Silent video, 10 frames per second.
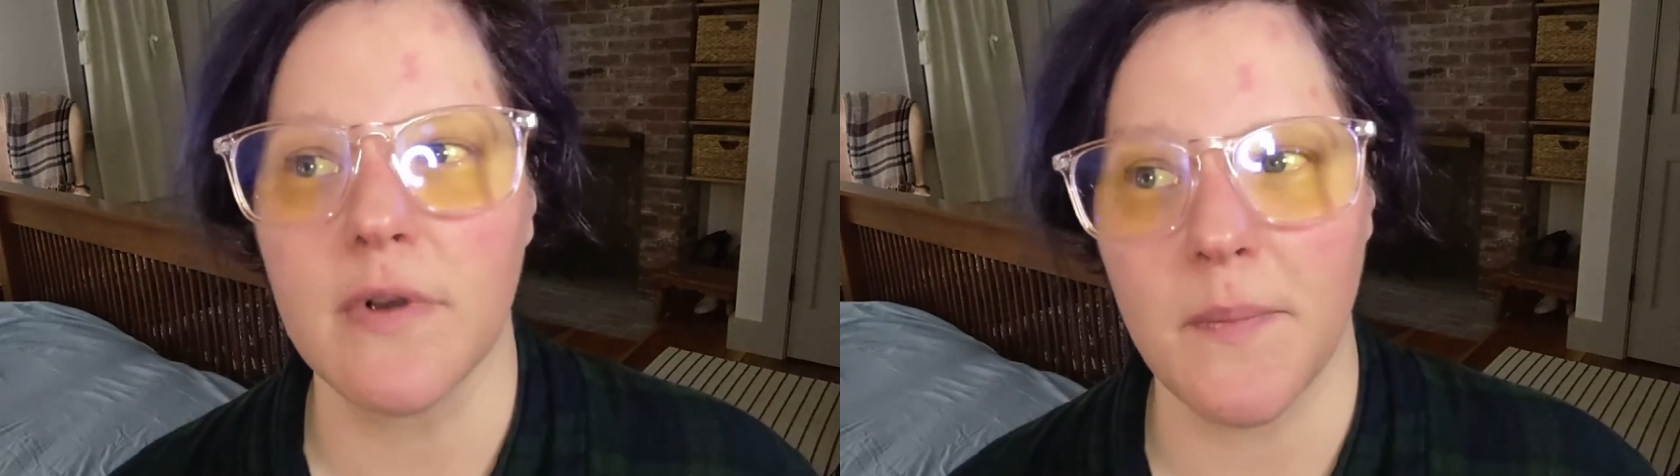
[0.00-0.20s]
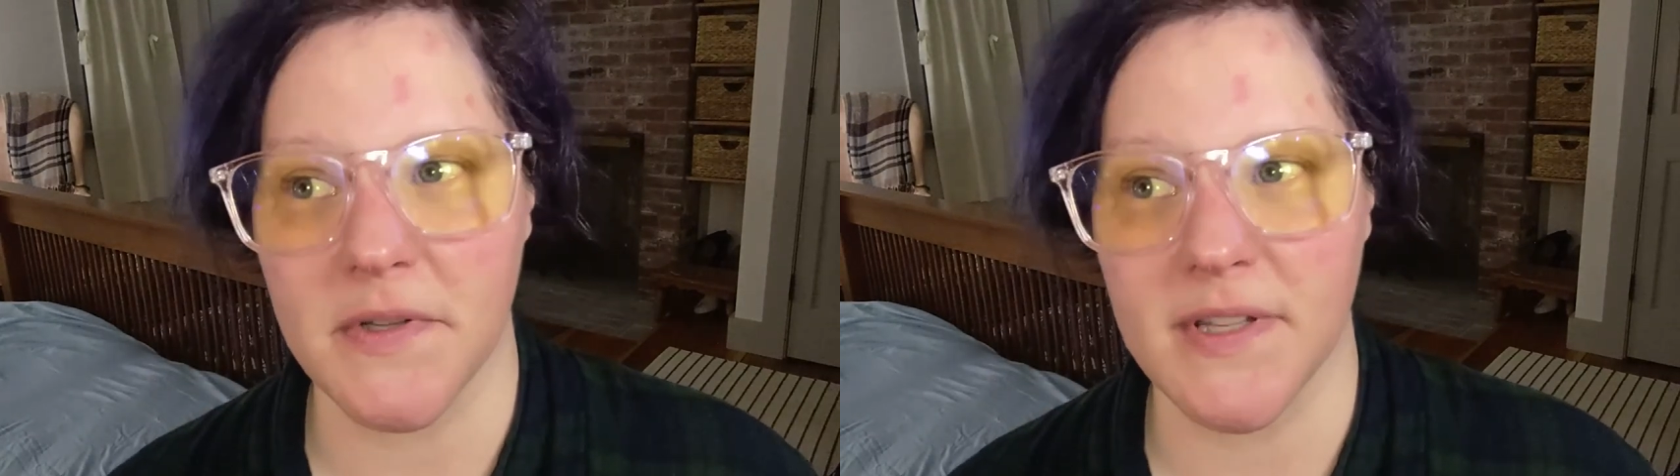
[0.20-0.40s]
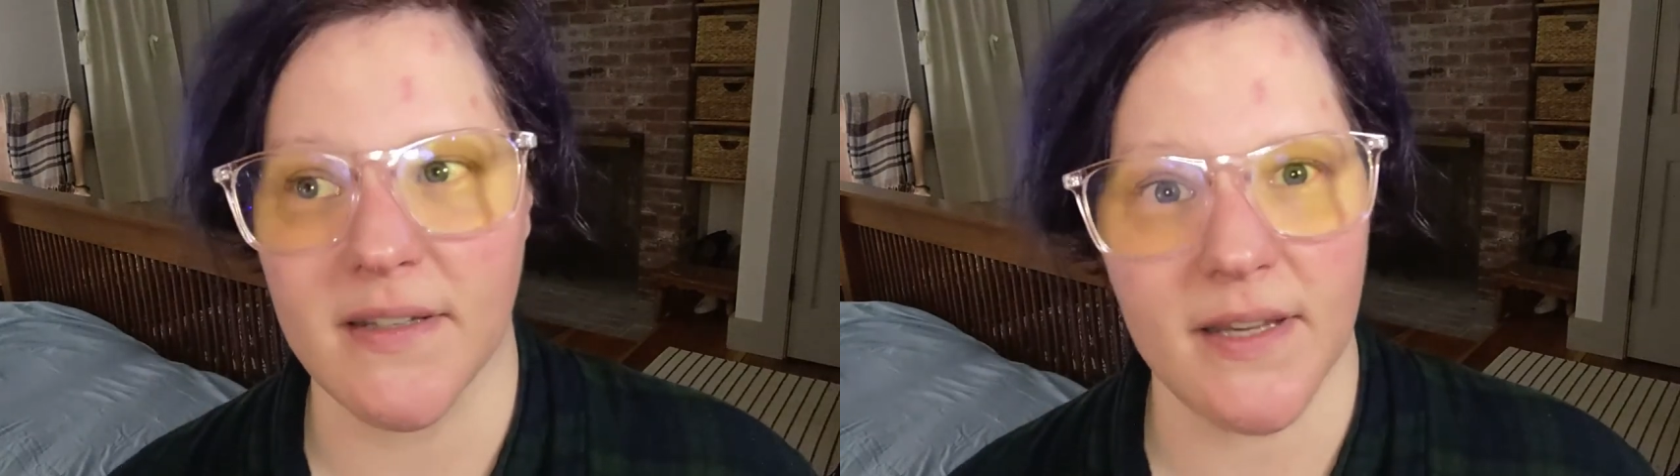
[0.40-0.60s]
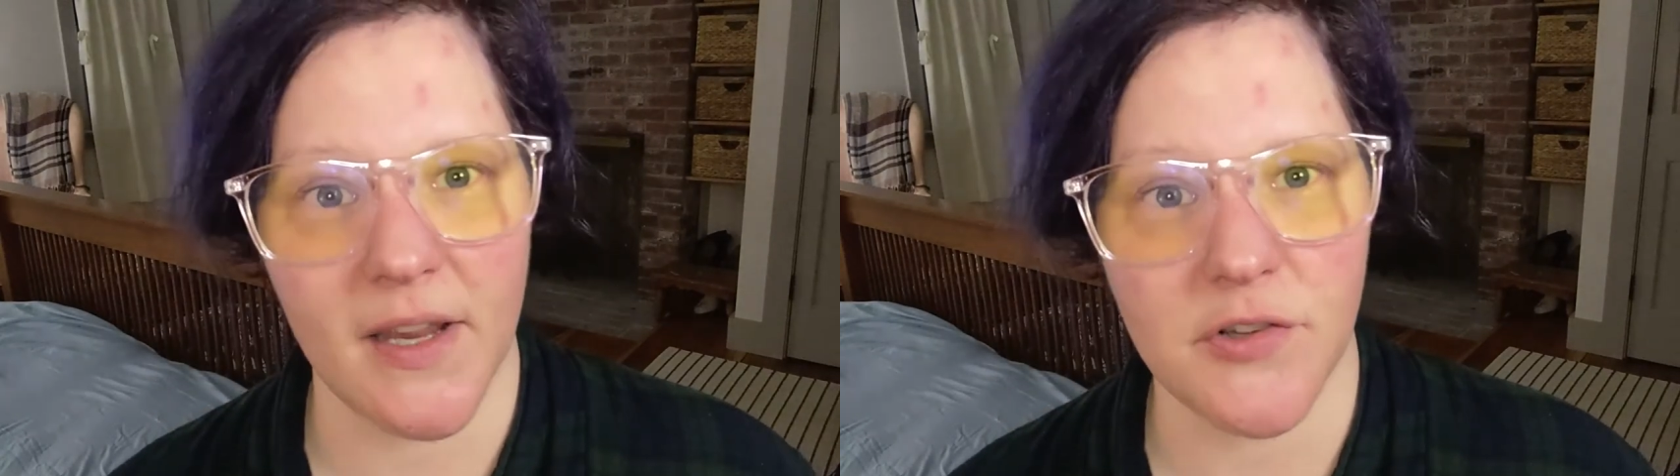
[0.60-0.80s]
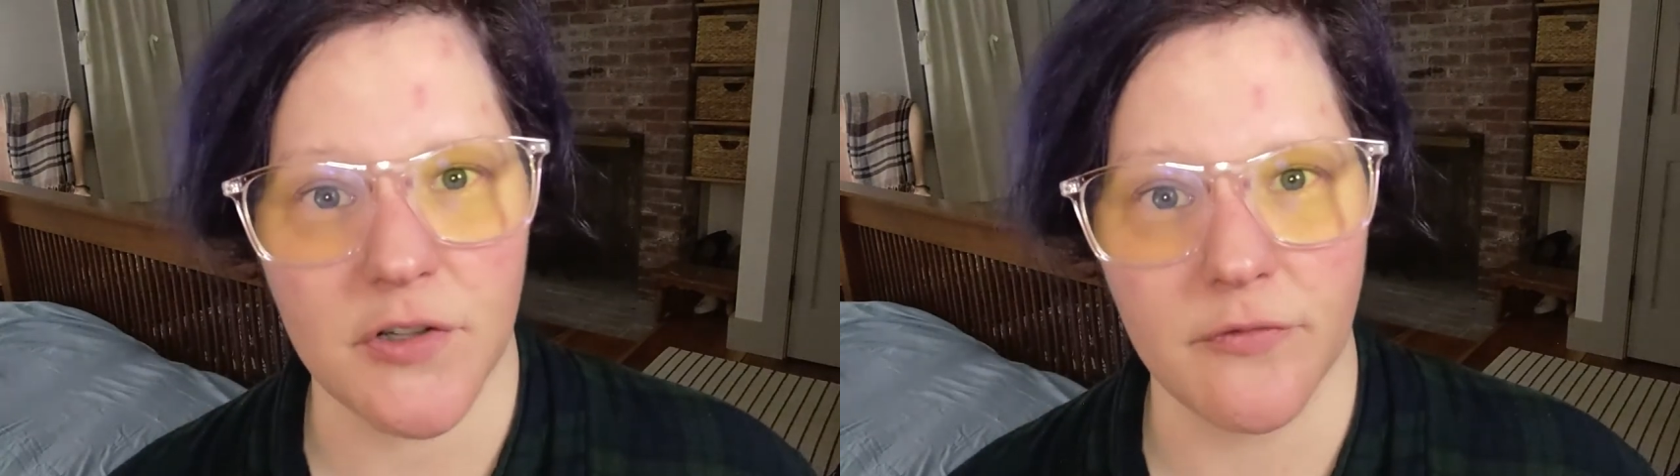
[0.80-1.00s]

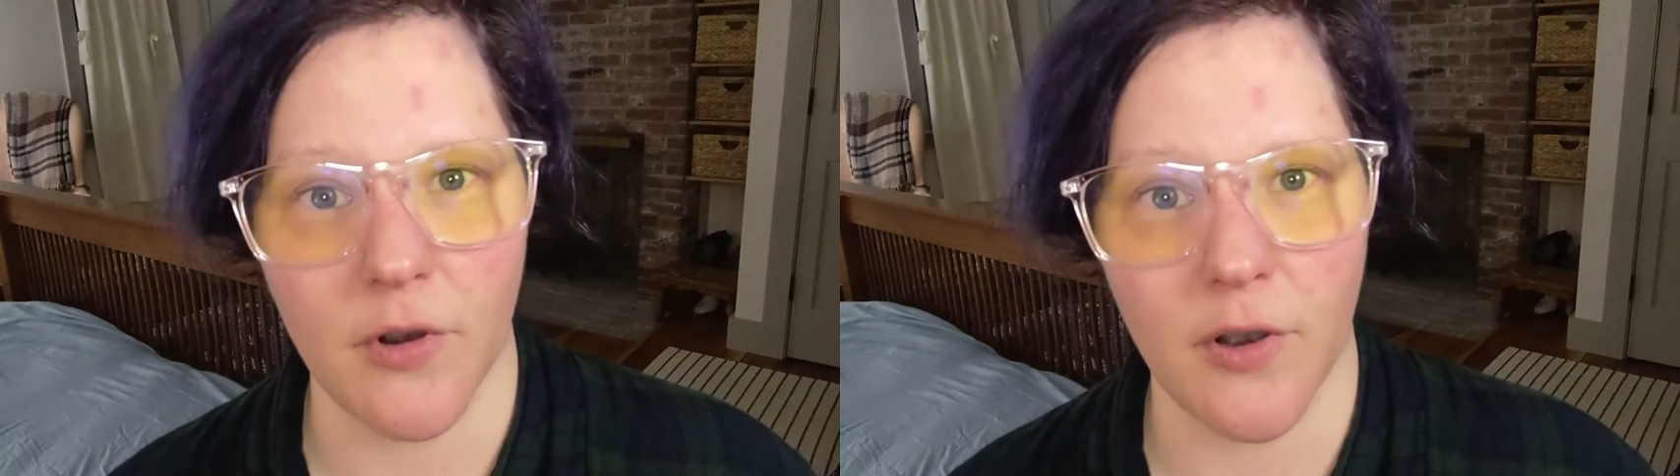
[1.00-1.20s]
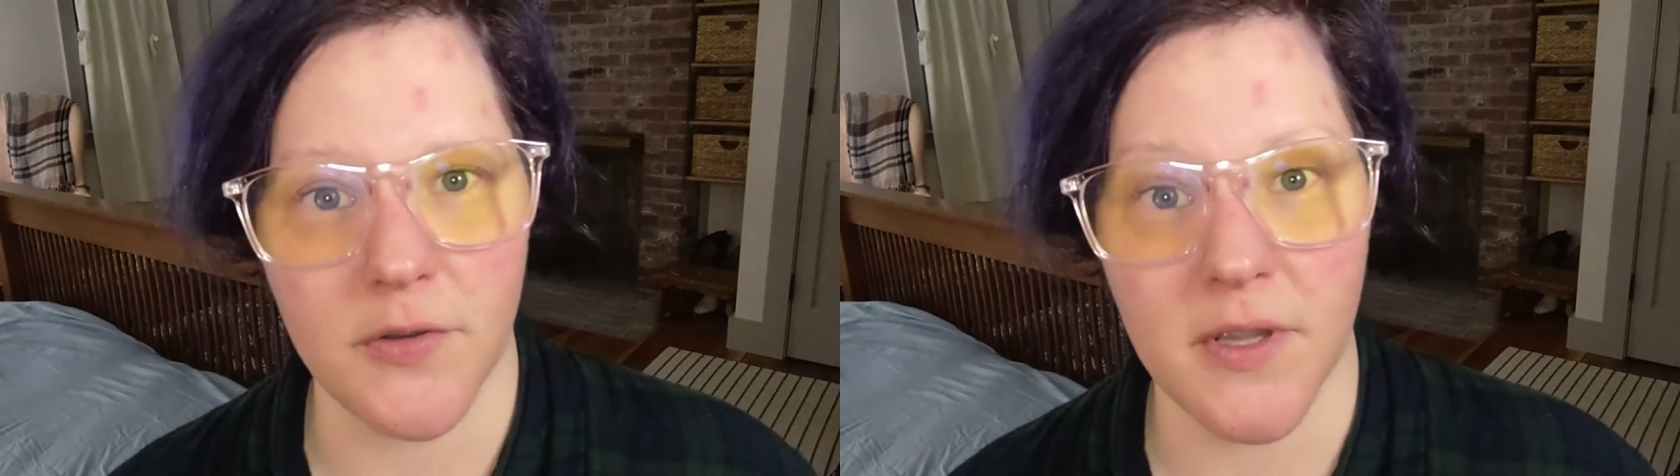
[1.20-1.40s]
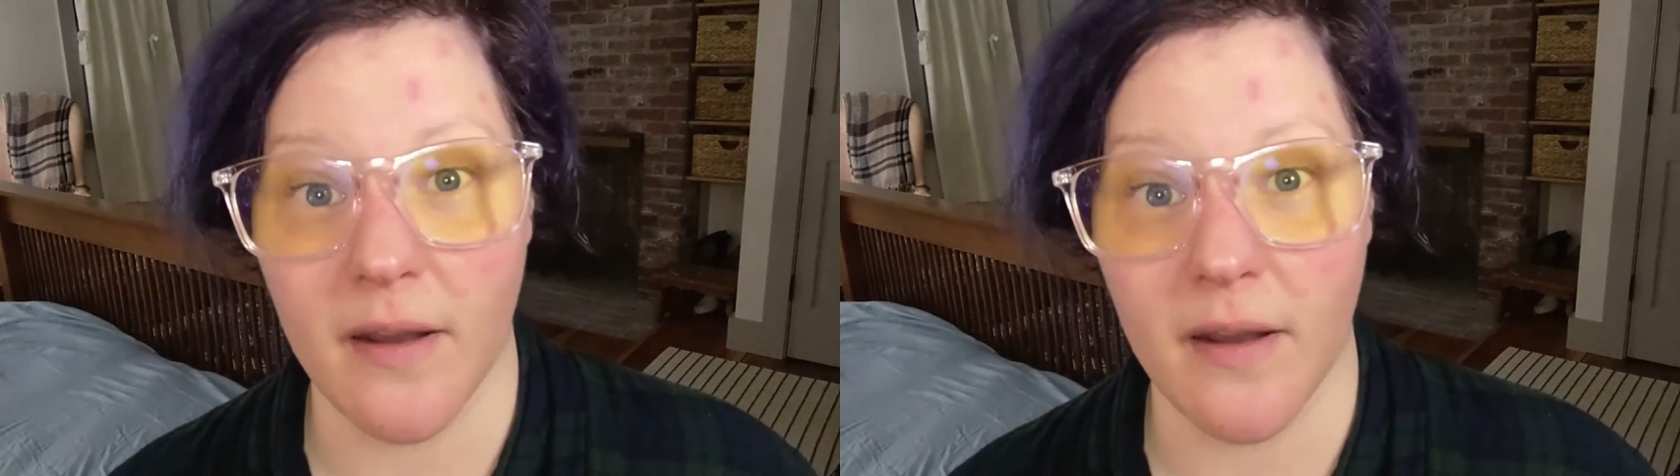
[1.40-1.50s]
representation of what goes